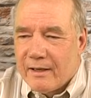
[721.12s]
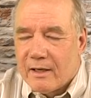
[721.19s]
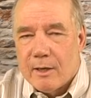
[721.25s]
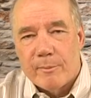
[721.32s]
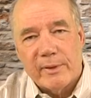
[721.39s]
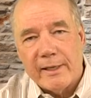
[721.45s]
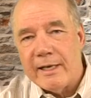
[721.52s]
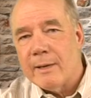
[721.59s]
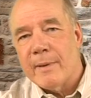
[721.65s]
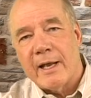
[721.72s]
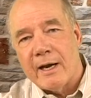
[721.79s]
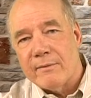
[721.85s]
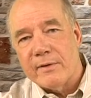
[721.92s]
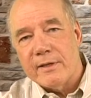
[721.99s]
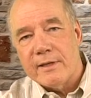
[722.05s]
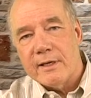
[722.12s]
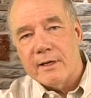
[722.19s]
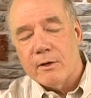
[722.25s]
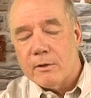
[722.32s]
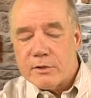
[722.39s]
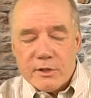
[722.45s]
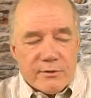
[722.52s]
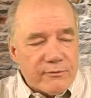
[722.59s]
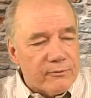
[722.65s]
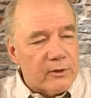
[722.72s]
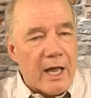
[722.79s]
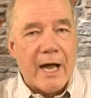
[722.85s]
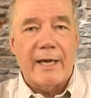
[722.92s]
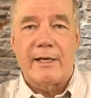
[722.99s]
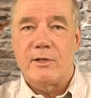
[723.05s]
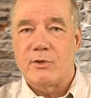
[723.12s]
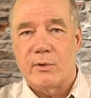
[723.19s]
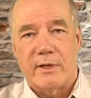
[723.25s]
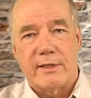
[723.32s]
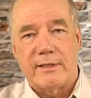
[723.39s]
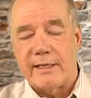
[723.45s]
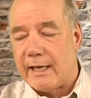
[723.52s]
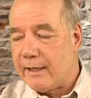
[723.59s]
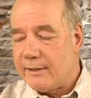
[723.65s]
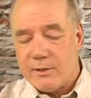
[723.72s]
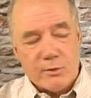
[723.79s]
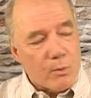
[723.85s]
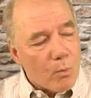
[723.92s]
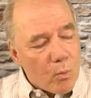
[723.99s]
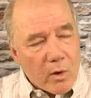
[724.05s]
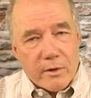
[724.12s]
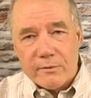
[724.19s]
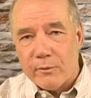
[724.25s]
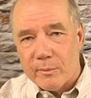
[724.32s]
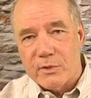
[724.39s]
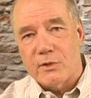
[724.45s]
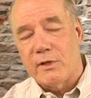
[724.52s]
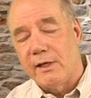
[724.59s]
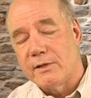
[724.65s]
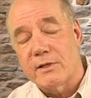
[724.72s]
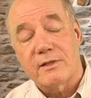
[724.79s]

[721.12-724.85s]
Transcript: complain about everything or just fly and enjoy the day. These are wonderful machines.